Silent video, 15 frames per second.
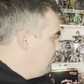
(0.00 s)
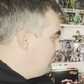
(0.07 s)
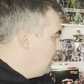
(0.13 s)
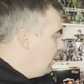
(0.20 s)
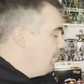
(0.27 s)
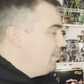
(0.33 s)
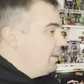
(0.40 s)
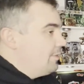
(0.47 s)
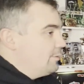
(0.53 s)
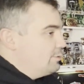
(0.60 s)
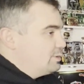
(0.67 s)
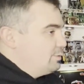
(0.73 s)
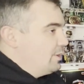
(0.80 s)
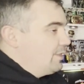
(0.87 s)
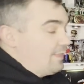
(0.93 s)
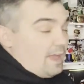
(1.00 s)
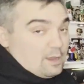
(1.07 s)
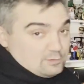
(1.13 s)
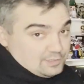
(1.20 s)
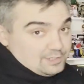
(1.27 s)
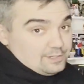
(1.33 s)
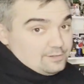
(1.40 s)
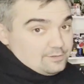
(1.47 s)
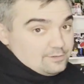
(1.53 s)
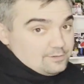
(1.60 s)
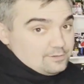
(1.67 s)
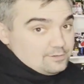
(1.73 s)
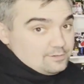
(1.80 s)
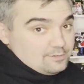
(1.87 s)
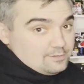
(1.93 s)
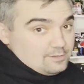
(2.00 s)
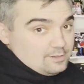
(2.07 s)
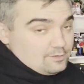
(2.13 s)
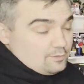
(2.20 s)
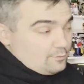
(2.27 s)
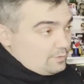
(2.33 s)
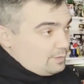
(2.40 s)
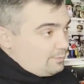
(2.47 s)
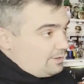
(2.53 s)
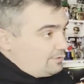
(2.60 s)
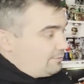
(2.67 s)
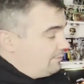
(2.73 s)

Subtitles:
I mean, I think we should put 1,000 into the randomizer.